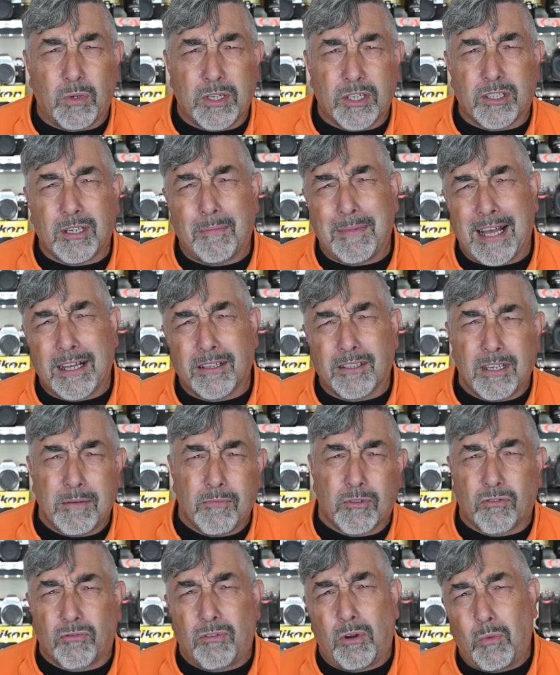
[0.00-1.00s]
which somehow
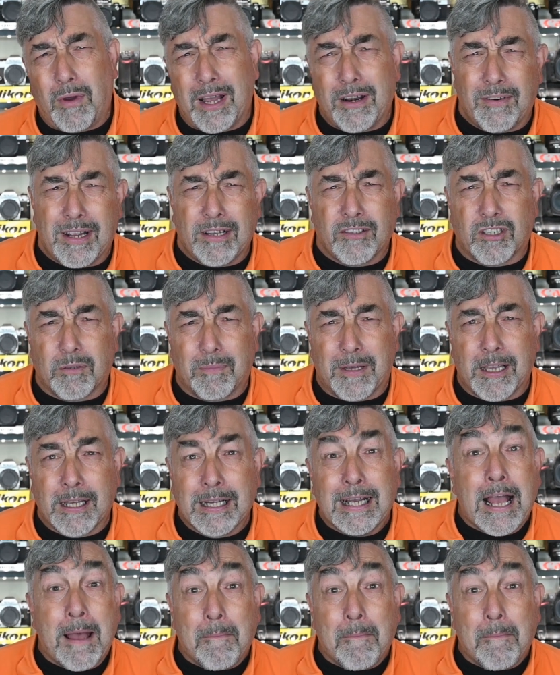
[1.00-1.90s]
seems the wrong way around to me.